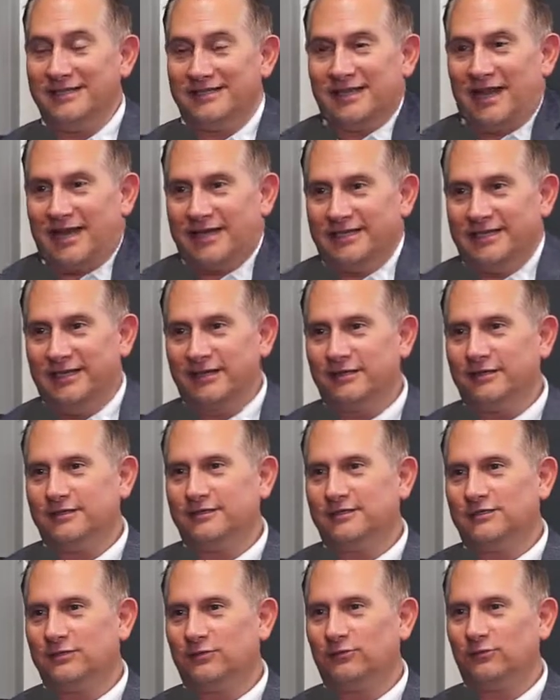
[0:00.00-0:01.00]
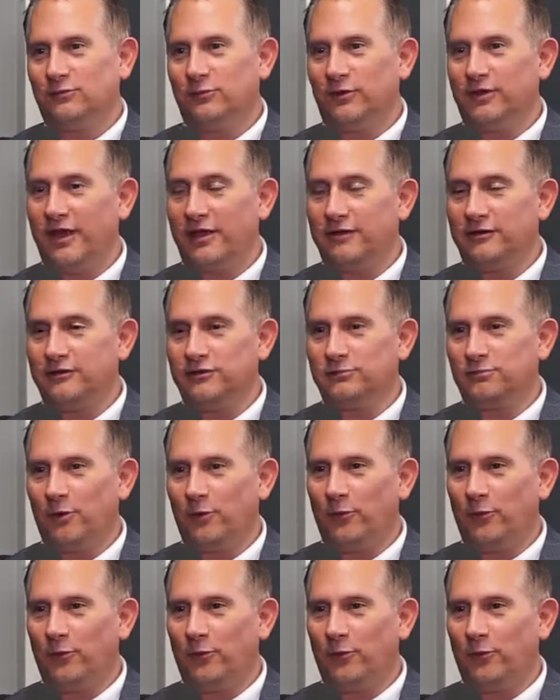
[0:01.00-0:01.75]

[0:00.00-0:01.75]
these ideas with others.